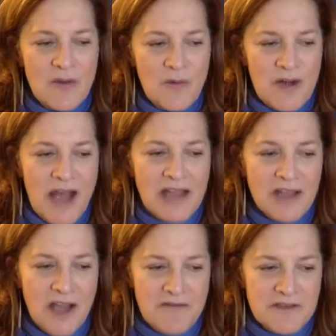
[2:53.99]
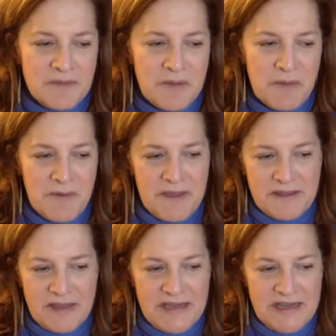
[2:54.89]
what I love is people think
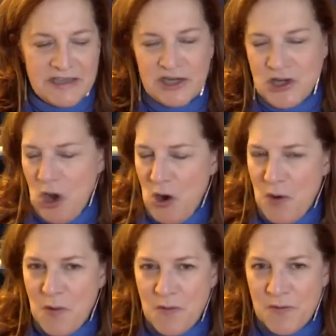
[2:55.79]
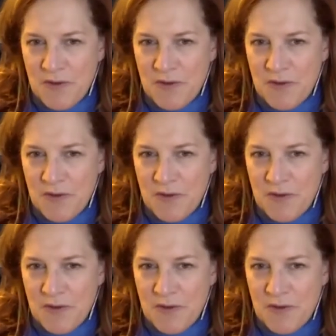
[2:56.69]
they need to know